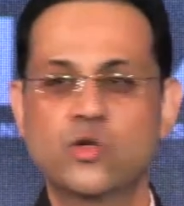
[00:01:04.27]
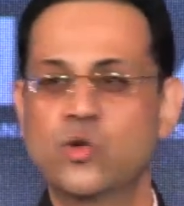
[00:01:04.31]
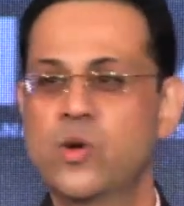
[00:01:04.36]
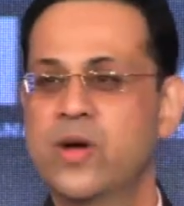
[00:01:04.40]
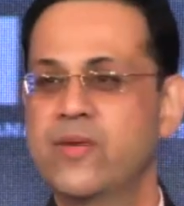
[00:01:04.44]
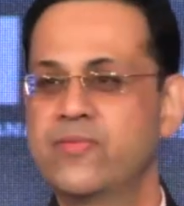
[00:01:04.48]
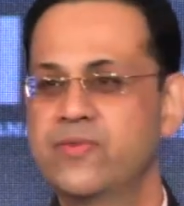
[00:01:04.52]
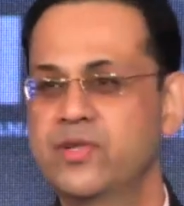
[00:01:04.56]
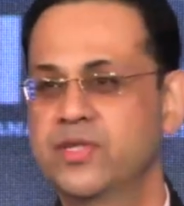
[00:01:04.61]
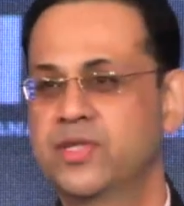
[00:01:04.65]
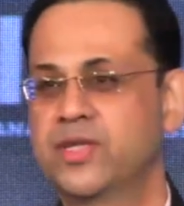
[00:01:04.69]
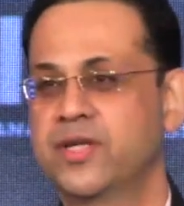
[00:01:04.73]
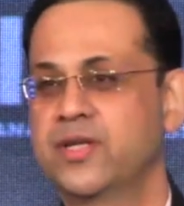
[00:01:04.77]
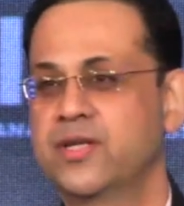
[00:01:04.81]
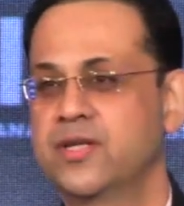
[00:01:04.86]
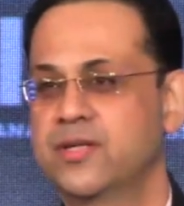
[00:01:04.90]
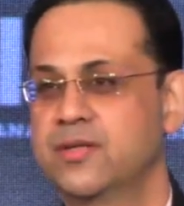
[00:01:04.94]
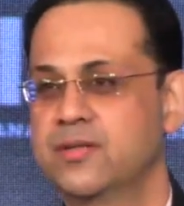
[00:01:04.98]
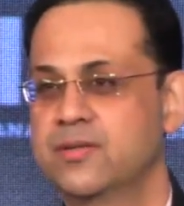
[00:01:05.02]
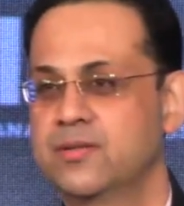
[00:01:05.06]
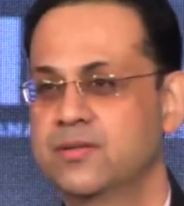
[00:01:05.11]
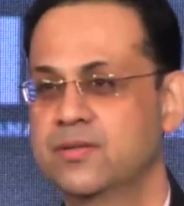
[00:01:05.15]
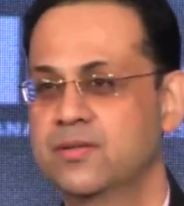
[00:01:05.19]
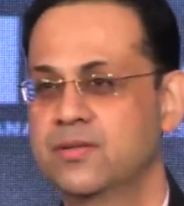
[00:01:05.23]
everything
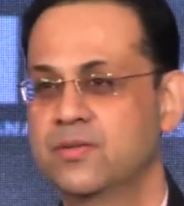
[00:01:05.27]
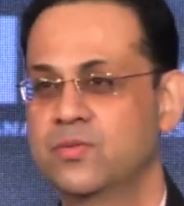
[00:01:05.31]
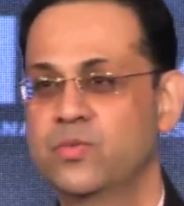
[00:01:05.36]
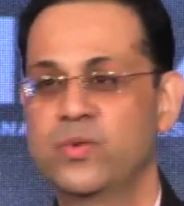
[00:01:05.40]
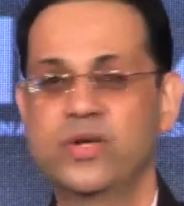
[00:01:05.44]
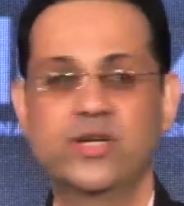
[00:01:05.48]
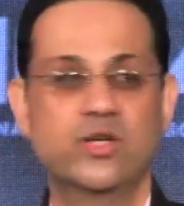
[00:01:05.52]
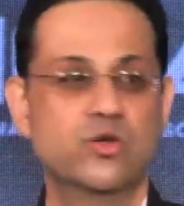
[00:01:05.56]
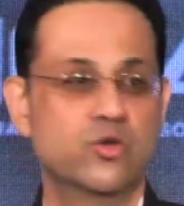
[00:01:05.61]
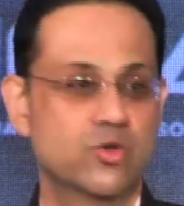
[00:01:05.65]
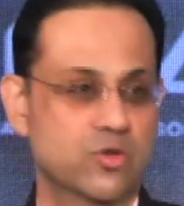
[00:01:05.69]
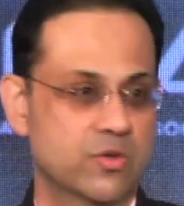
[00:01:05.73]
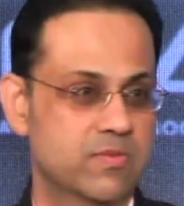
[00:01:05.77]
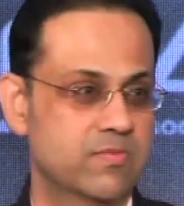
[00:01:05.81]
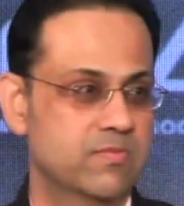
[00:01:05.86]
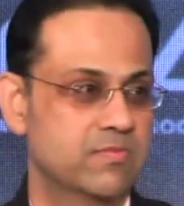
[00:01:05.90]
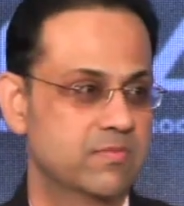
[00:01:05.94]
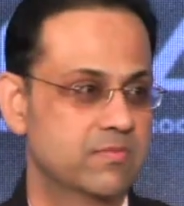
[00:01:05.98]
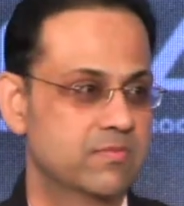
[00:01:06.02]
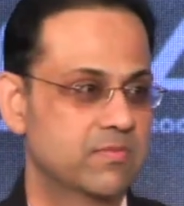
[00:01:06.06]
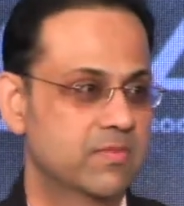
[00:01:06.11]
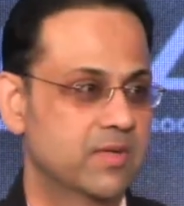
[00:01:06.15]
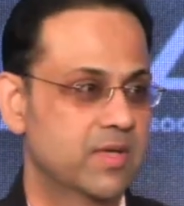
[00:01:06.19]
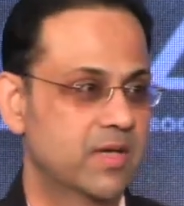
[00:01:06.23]
we do.
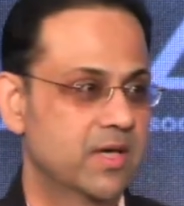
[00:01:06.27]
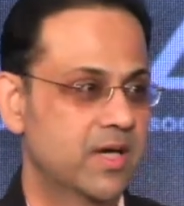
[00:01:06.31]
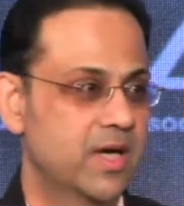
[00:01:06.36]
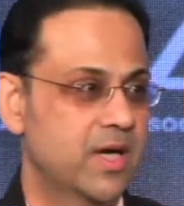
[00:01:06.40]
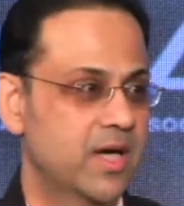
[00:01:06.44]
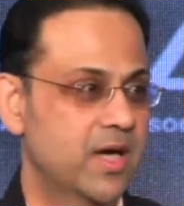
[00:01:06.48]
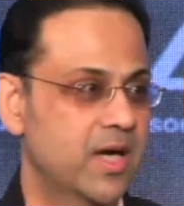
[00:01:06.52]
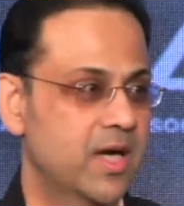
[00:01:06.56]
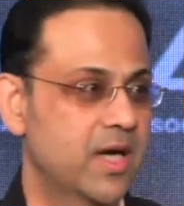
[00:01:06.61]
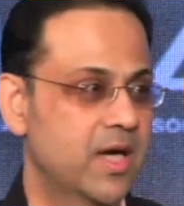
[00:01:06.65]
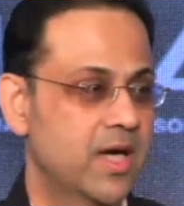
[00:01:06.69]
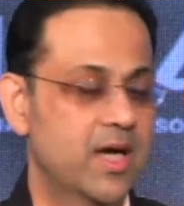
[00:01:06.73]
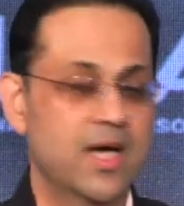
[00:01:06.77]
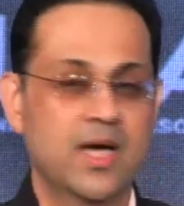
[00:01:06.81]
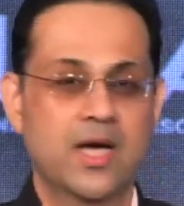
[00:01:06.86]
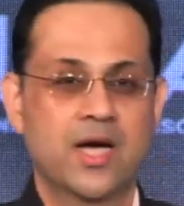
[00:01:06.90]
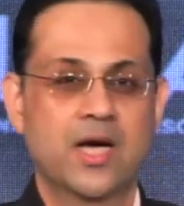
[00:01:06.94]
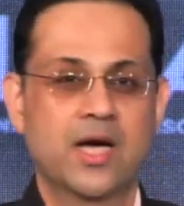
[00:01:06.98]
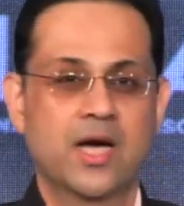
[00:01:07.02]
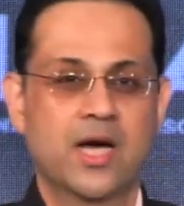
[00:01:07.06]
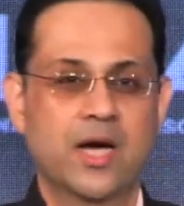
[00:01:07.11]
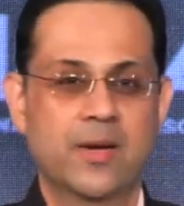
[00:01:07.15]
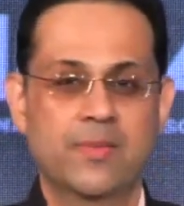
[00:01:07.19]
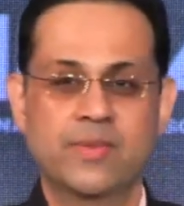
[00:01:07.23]

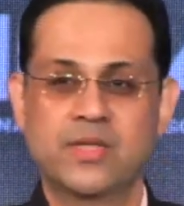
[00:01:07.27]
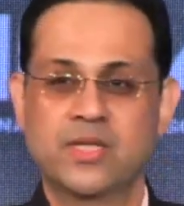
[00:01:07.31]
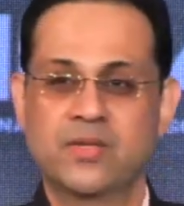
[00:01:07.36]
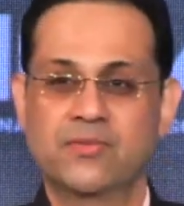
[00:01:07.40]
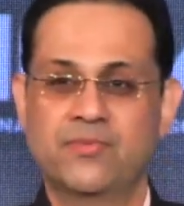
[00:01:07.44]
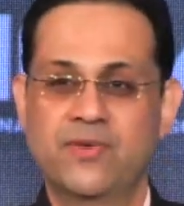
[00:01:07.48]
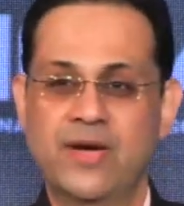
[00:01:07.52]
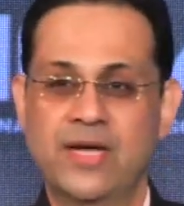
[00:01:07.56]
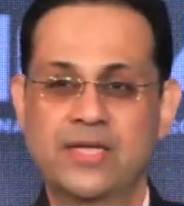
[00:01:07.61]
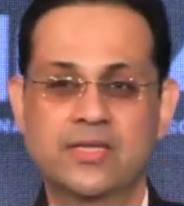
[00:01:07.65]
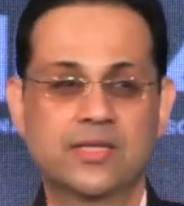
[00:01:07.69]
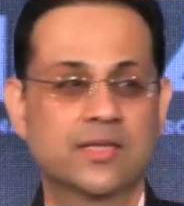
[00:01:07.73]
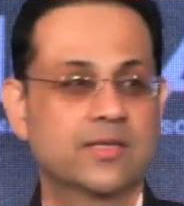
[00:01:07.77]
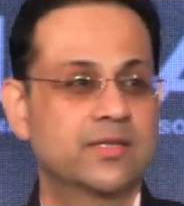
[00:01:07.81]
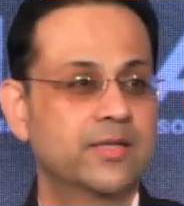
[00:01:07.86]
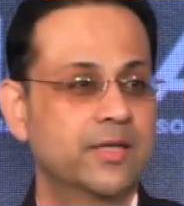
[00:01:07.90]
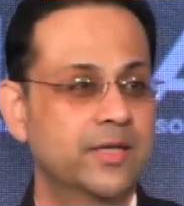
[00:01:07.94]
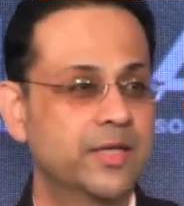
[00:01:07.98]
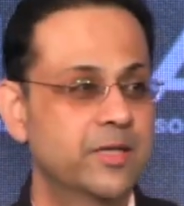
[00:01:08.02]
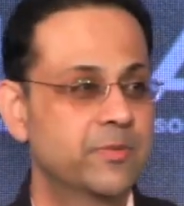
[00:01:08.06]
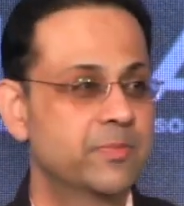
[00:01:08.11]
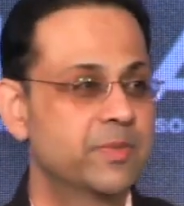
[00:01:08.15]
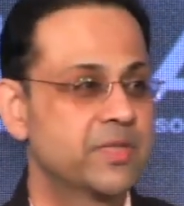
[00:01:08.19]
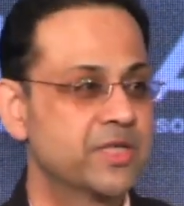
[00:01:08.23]
I mean, the fact that
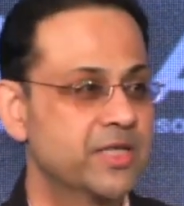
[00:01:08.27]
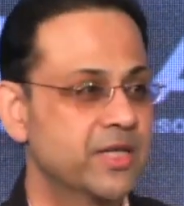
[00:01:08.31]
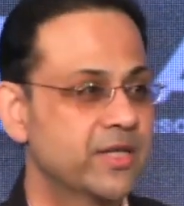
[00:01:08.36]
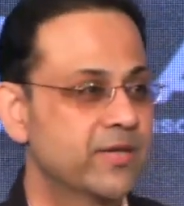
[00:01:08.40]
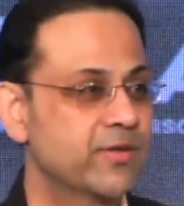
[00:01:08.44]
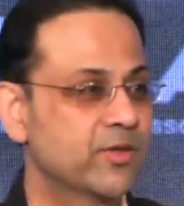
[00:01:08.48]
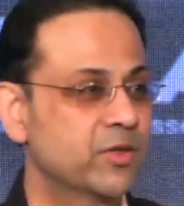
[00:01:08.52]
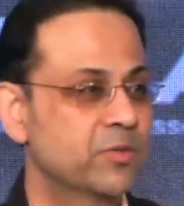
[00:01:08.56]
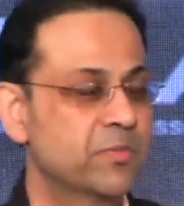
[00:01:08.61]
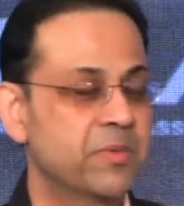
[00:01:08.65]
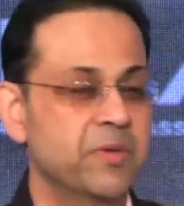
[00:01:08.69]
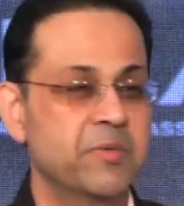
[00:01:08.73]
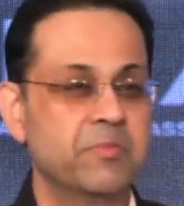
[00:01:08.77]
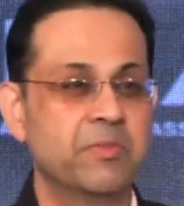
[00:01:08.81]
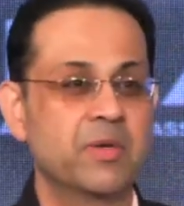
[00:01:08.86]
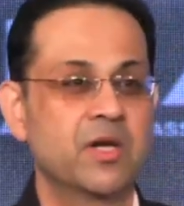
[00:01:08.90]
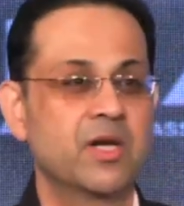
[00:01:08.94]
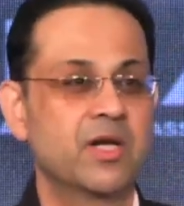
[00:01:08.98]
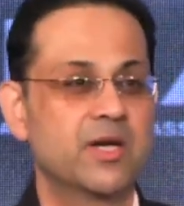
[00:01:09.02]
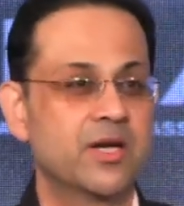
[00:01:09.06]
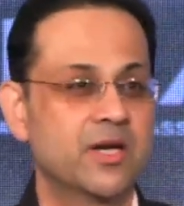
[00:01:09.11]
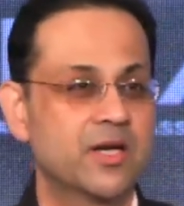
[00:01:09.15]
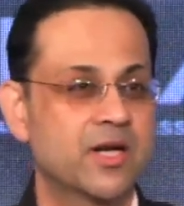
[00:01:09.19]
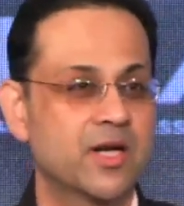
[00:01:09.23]
30% of the people
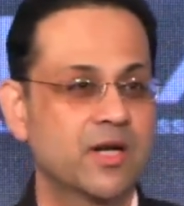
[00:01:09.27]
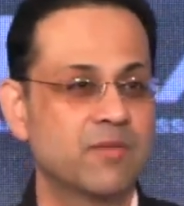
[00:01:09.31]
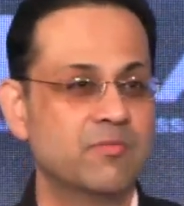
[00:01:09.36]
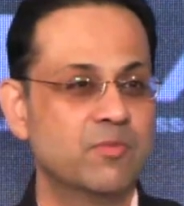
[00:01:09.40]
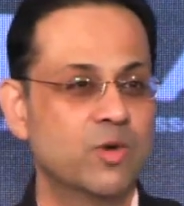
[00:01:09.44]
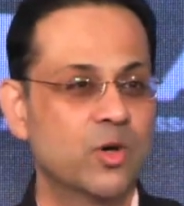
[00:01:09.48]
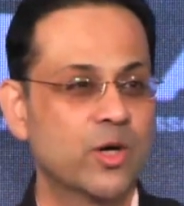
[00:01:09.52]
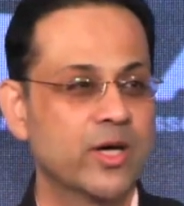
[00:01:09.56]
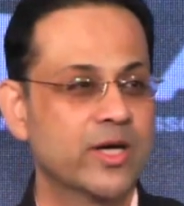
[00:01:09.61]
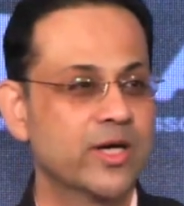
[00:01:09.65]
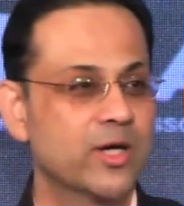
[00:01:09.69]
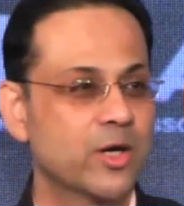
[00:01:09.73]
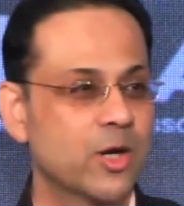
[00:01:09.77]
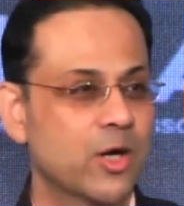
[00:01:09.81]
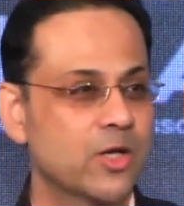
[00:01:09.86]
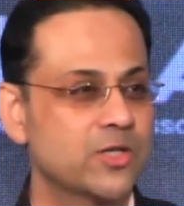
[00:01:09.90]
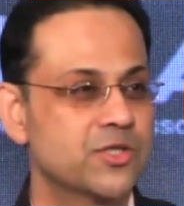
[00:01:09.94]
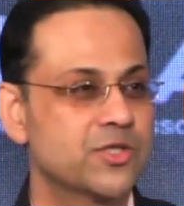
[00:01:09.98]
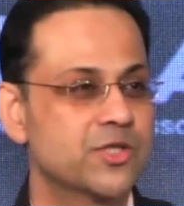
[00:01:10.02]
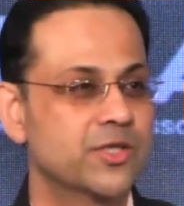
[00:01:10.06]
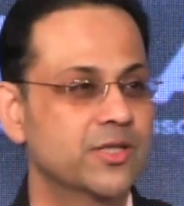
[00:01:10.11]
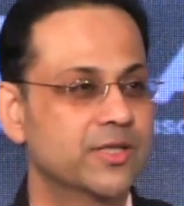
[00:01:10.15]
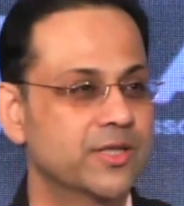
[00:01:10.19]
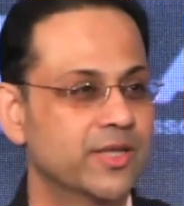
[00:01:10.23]
here are more engrossed
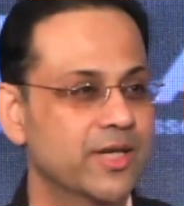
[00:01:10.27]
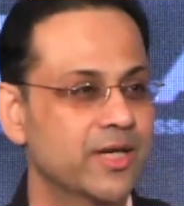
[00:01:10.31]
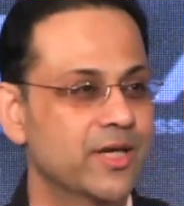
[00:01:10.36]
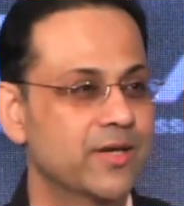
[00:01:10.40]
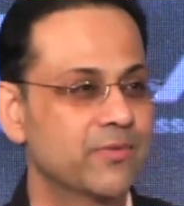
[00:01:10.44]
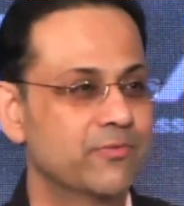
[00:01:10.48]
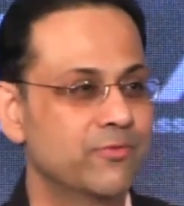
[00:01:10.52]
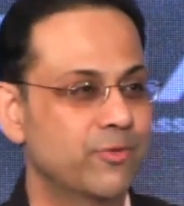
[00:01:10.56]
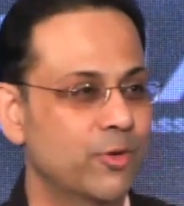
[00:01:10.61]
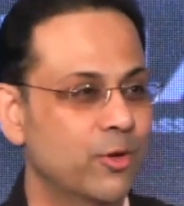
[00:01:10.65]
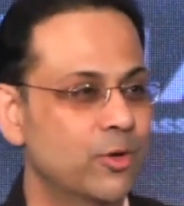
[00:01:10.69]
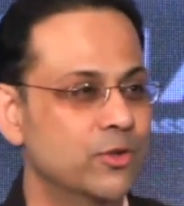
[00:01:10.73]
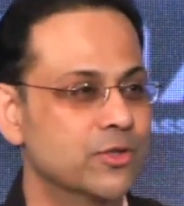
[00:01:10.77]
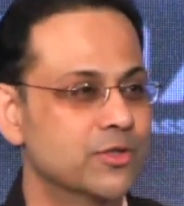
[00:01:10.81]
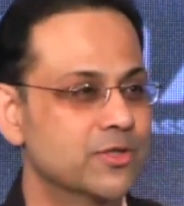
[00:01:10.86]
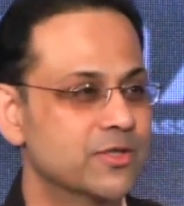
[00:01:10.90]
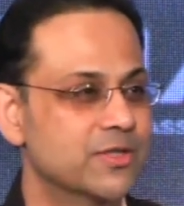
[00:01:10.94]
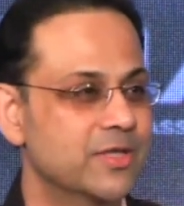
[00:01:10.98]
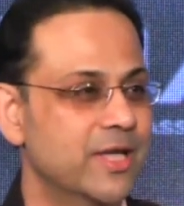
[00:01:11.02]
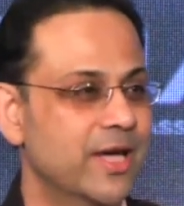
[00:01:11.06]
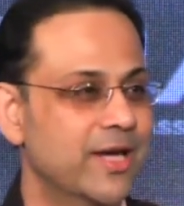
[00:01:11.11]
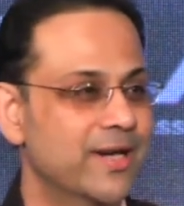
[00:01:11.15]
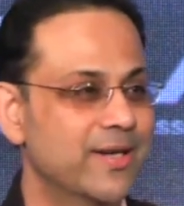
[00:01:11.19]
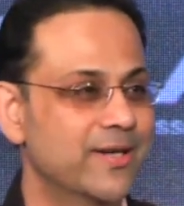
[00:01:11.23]
in their phones
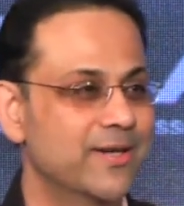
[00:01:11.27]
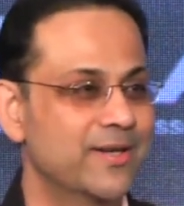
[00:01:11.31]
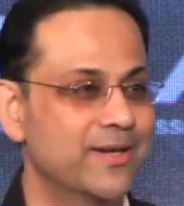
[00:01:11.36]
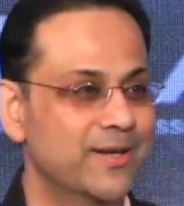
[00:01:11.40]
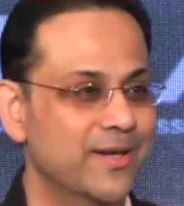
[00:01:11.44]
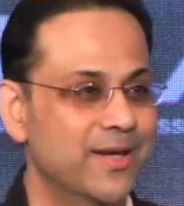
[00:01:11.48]
than